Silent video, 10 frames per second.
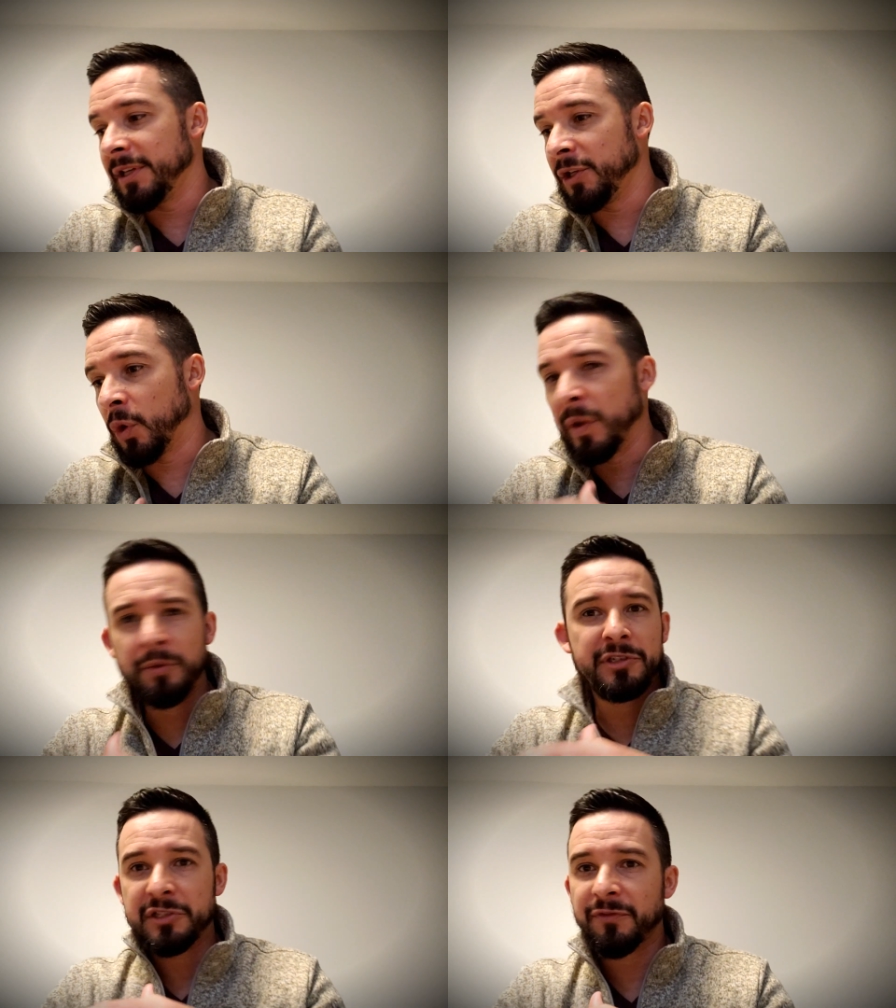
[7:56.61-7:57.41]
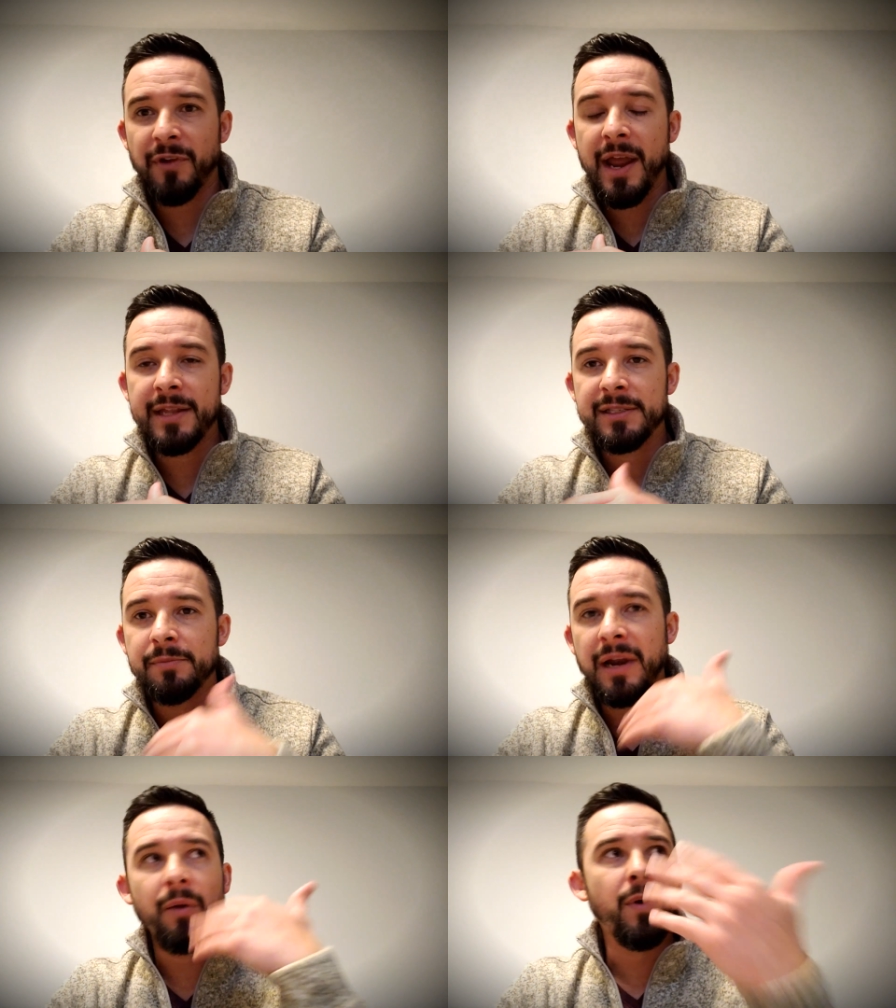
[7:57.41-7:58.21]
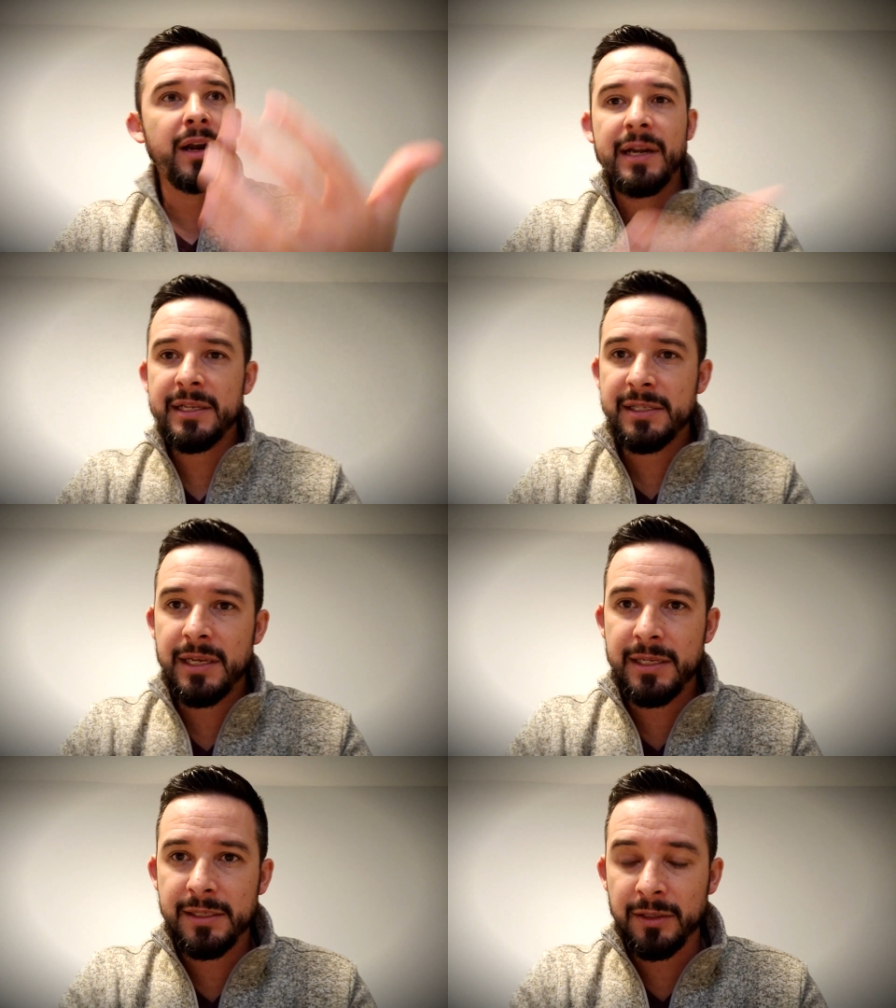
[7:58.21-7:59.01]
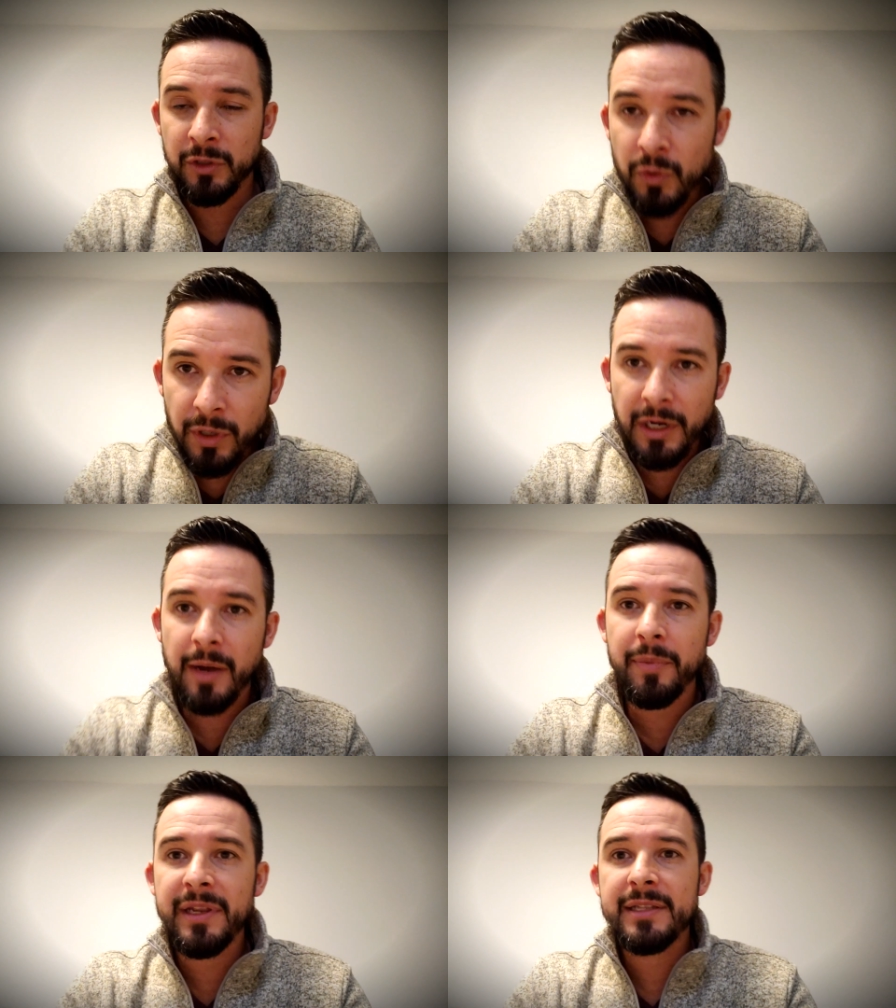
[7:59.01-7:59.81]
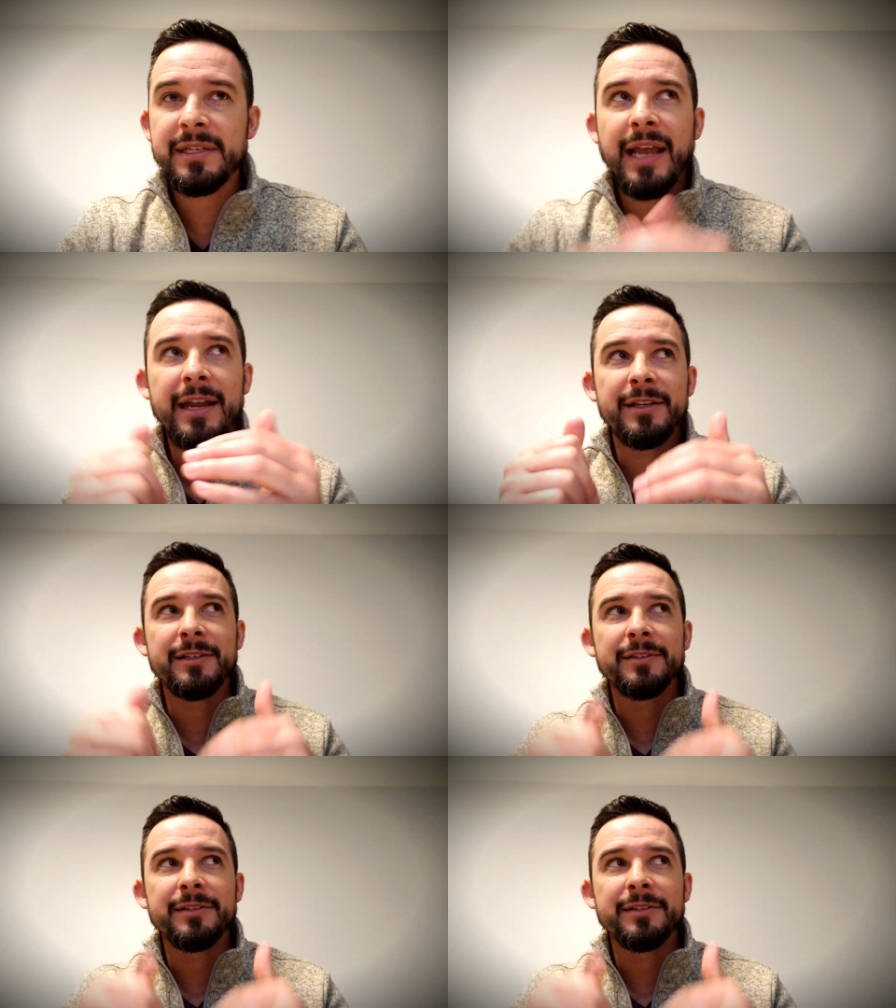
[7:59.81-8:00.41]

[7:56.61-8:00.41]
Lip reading: You know, we were just friends, but I wanted his lure company to kind